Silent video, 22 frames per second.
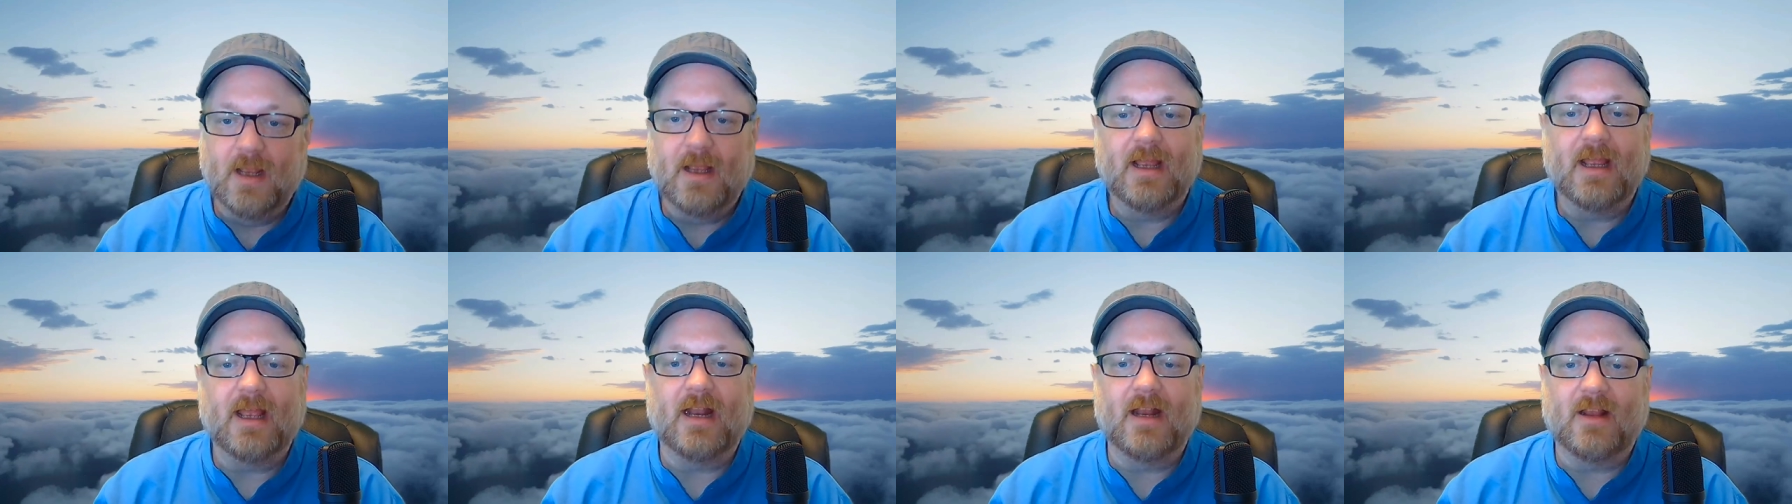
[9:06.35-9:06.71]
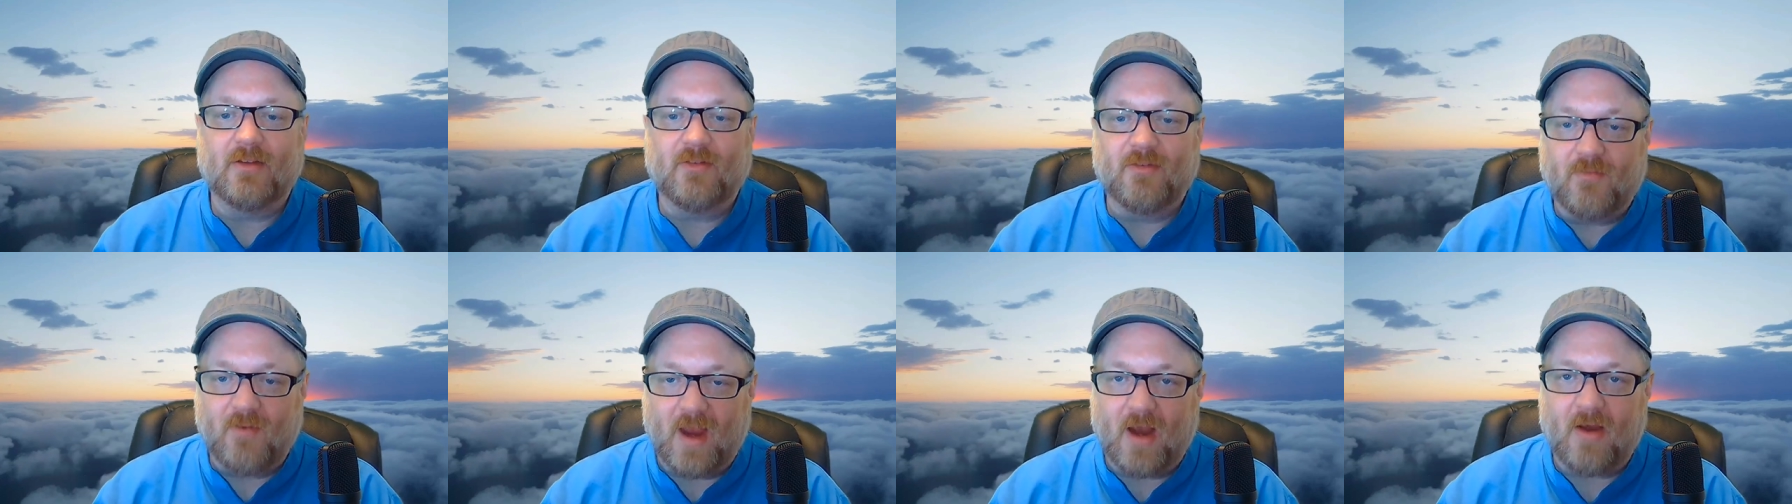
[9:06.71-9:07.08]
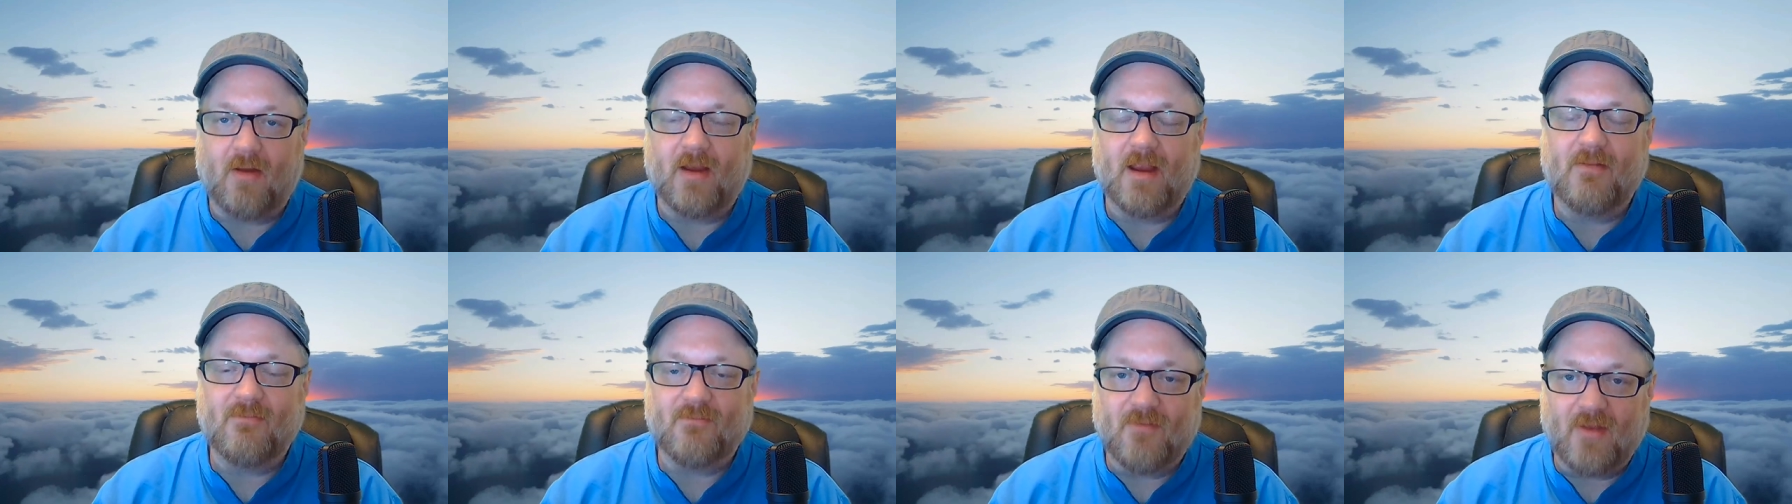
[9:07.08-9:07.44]
It is
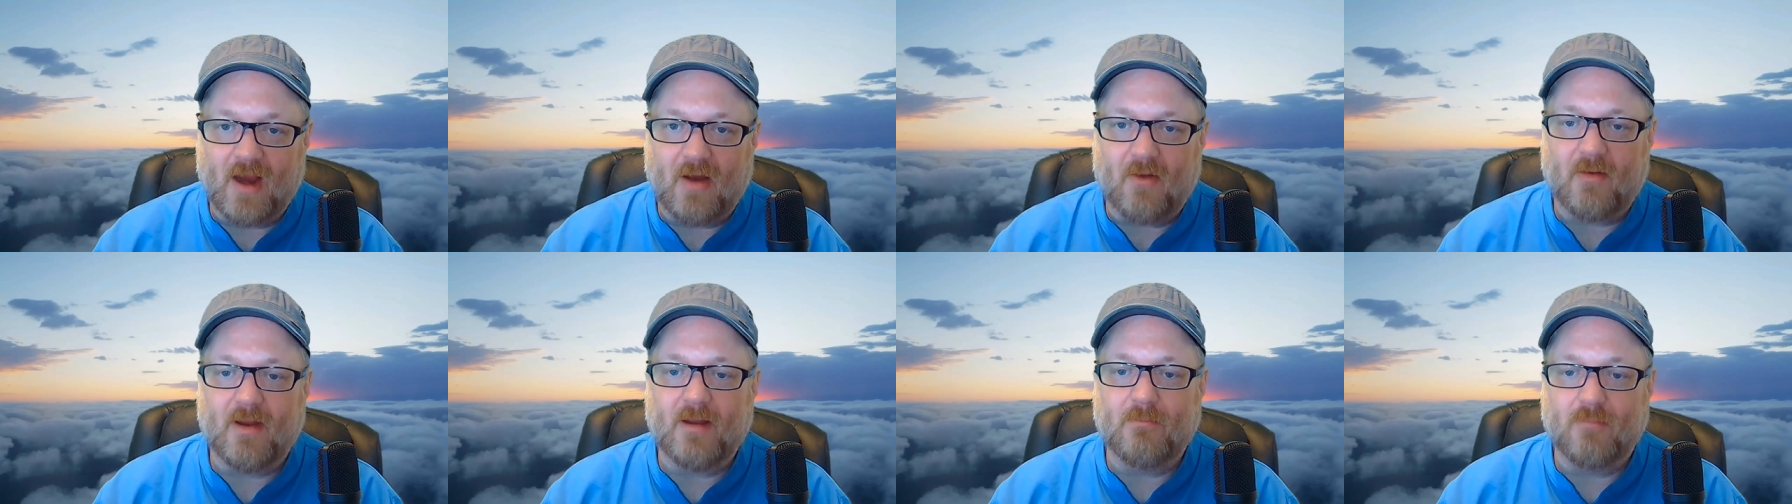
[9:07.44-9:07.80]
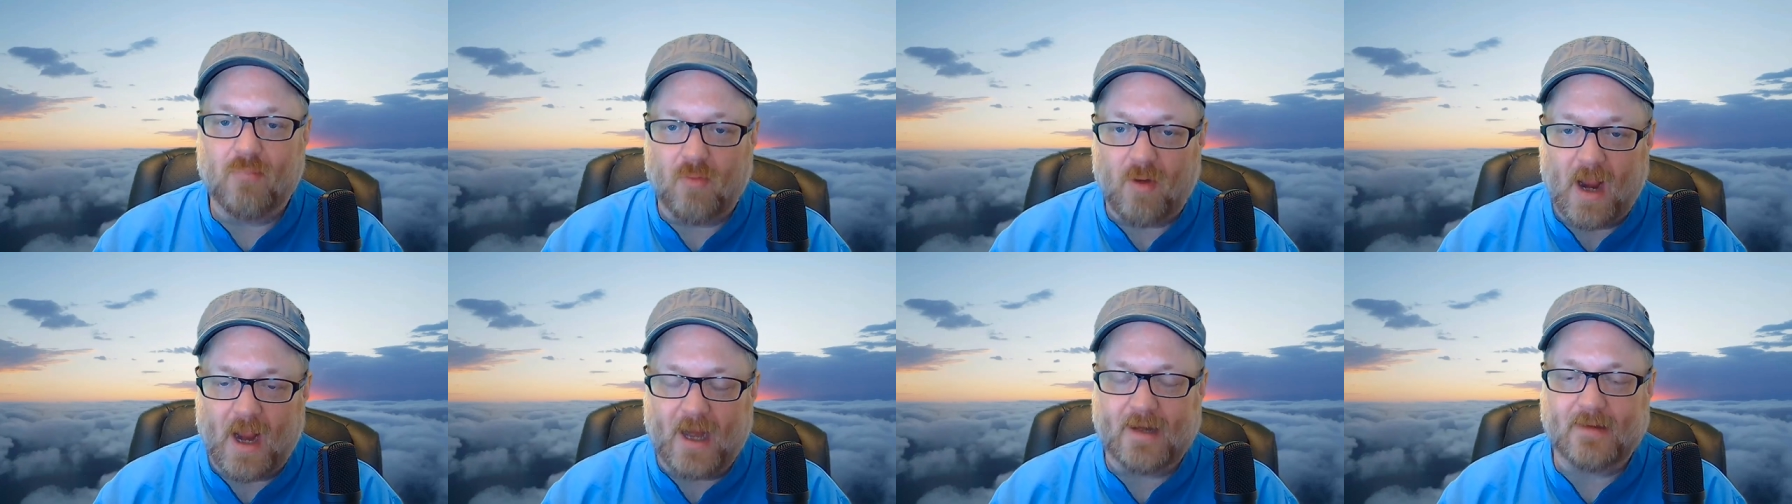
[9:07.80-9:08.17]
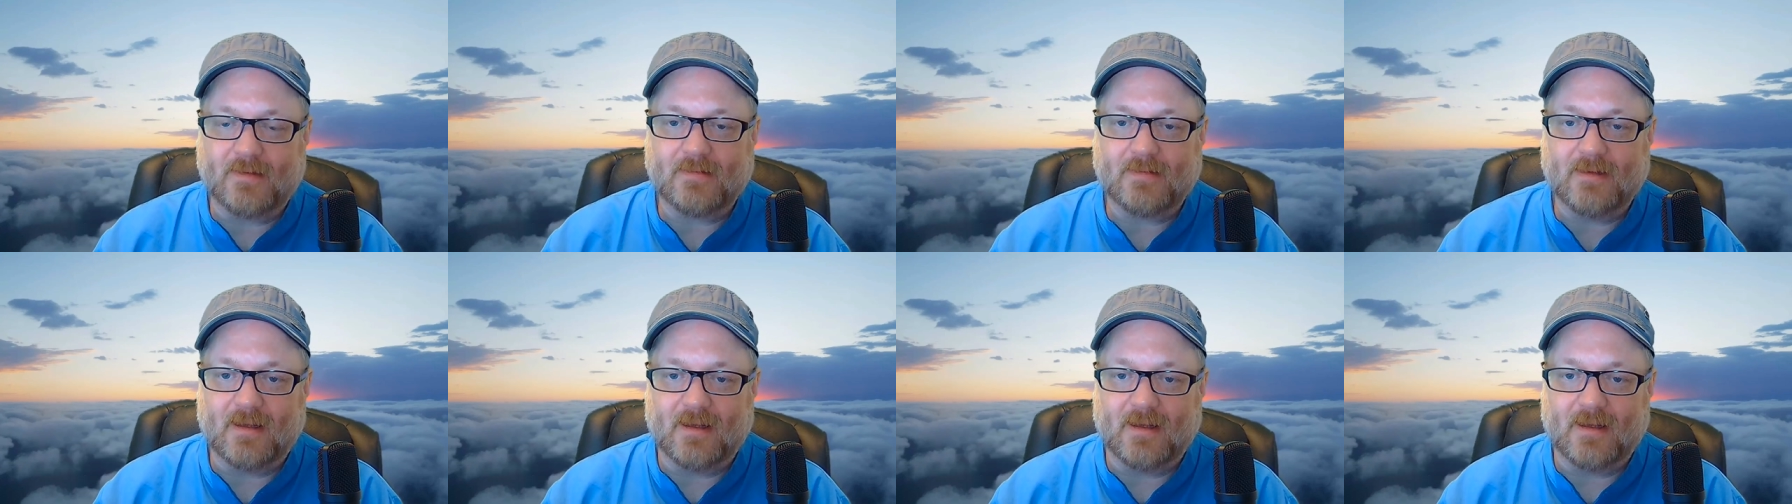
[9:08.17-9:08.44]
very, very bright.